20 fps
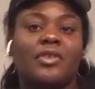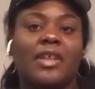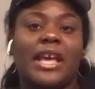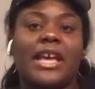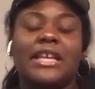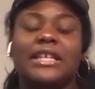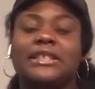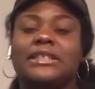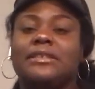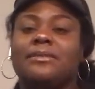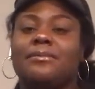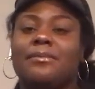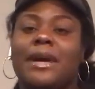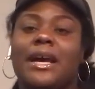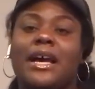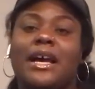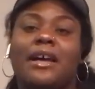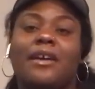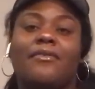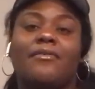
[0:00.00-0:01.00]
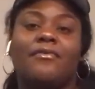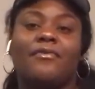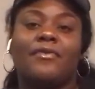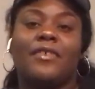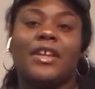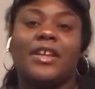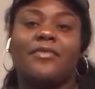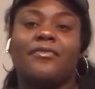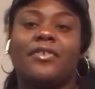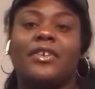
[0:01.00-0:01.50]
that is my
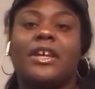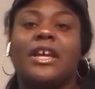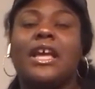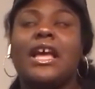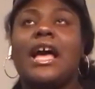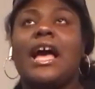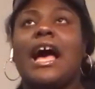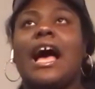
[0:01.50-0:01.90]
favorite.